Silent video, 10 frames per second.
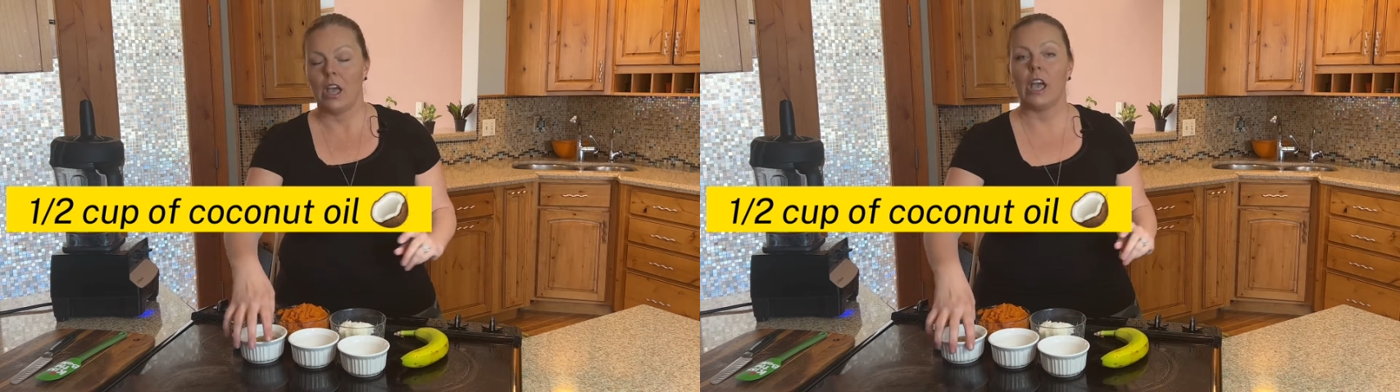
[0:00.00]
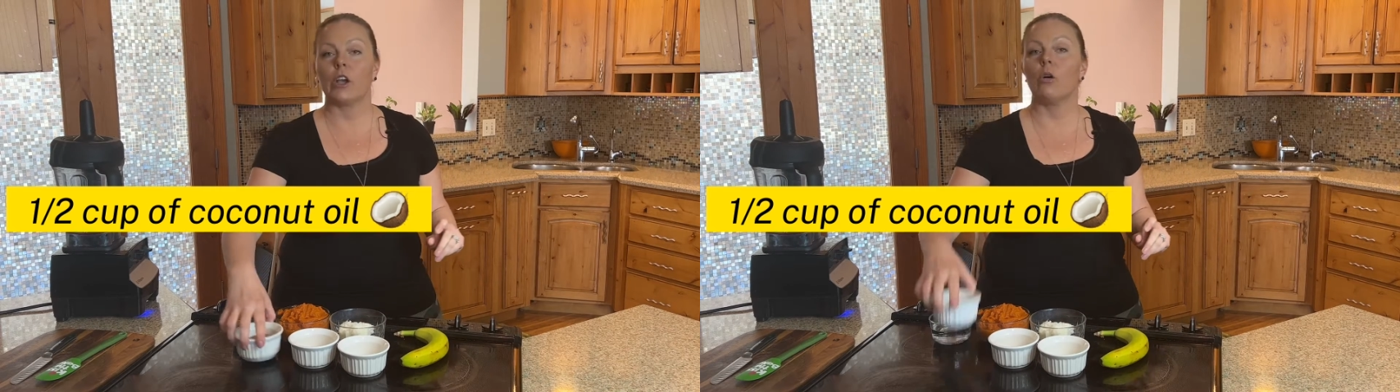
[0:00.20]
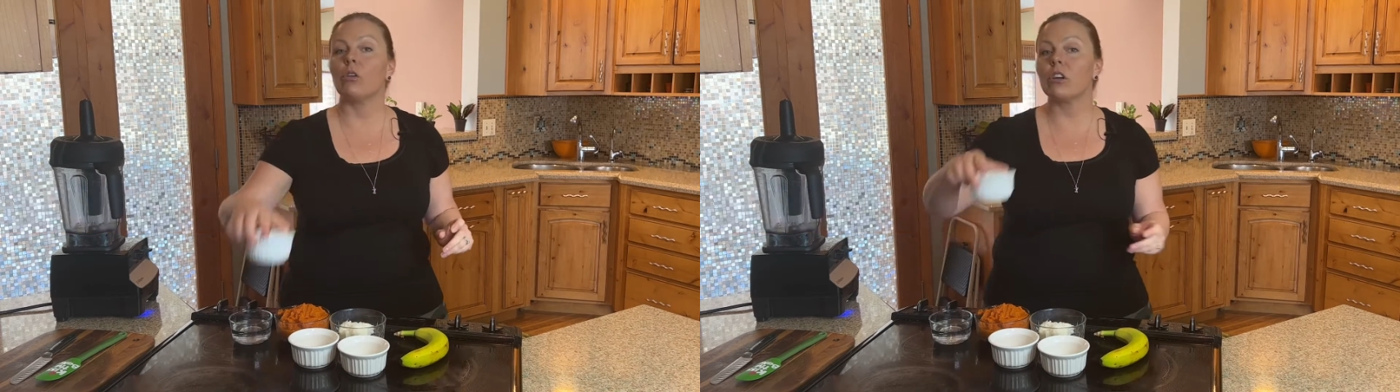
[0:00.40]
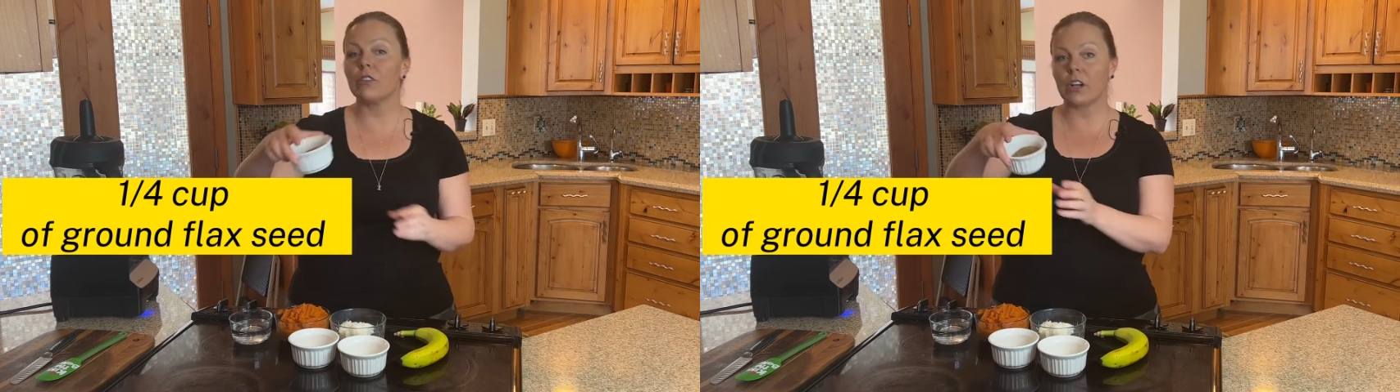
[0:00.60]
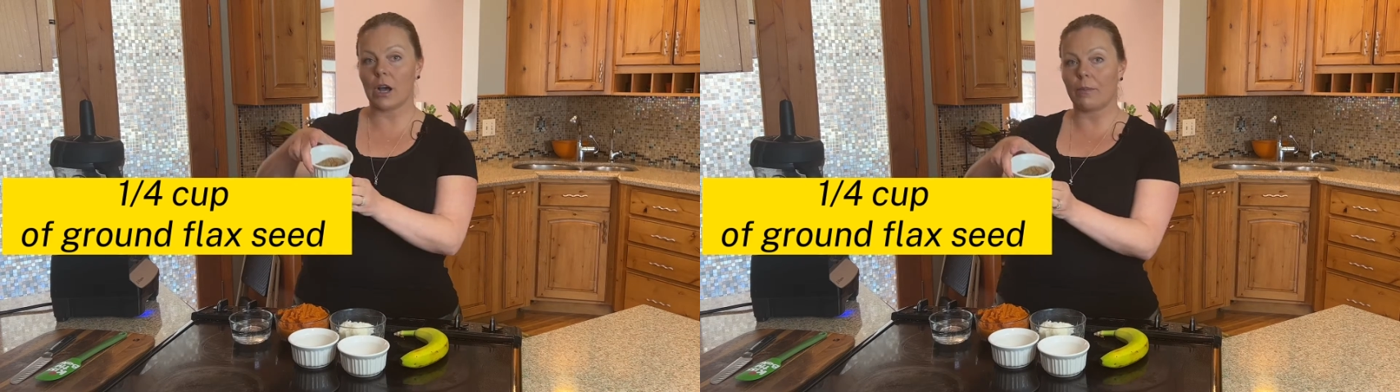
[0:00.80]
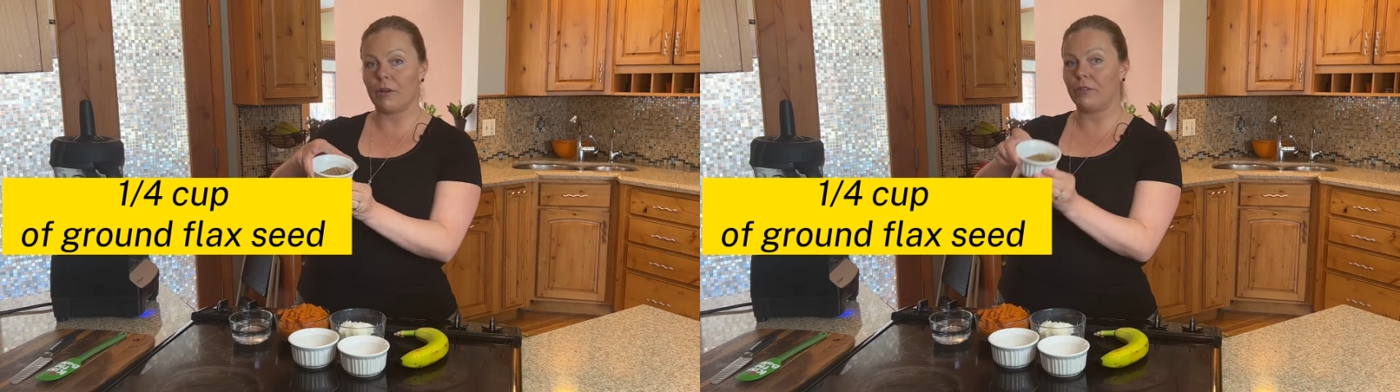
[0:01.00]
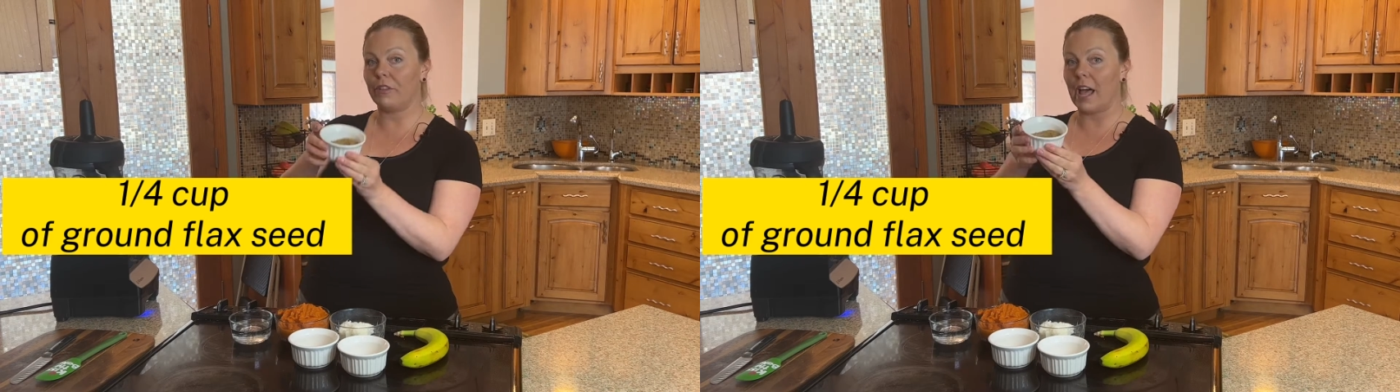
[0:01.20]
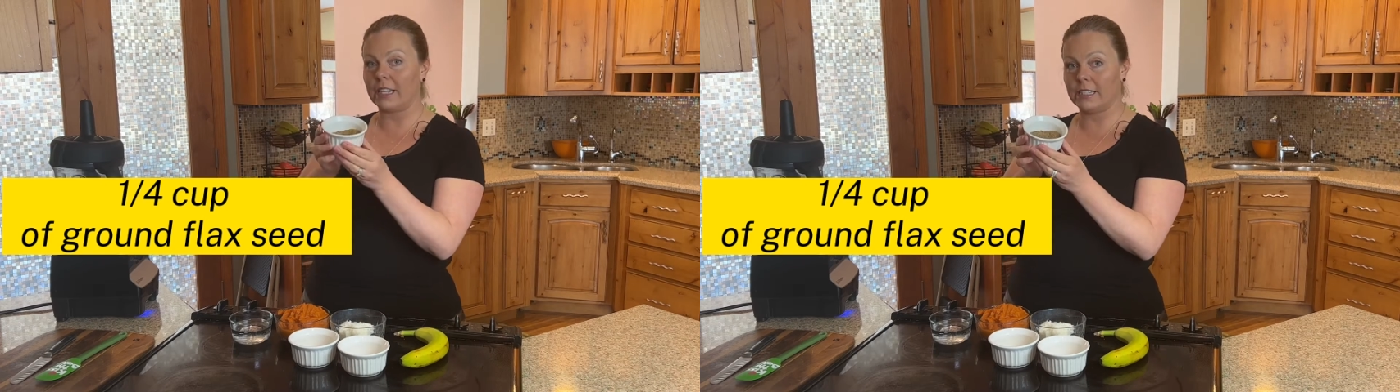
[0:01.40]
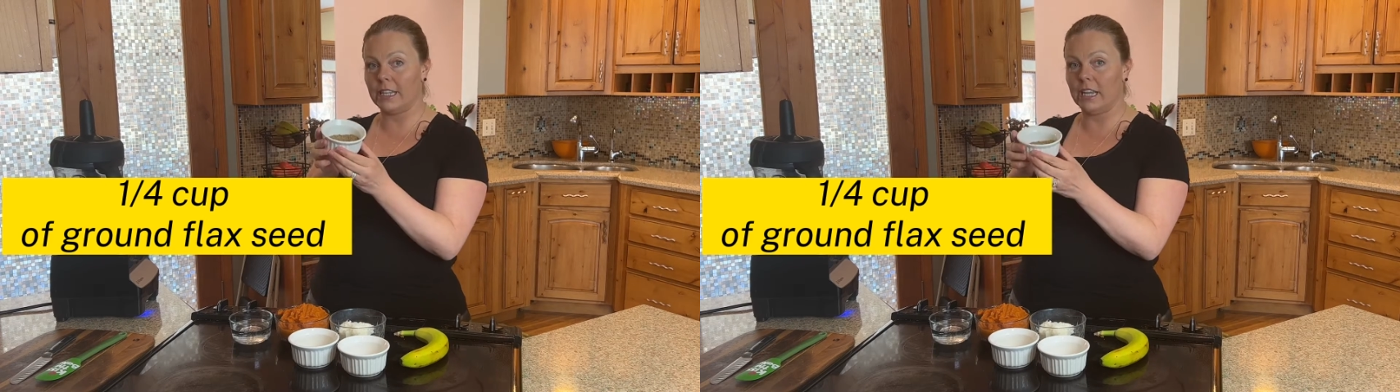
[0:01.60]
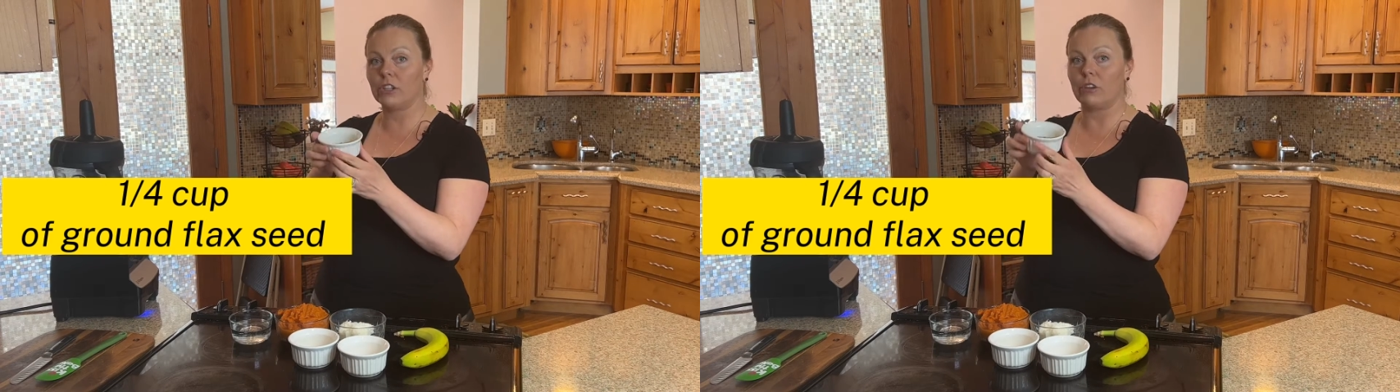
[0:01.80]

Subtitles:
a quarter of a cup of flaxseed,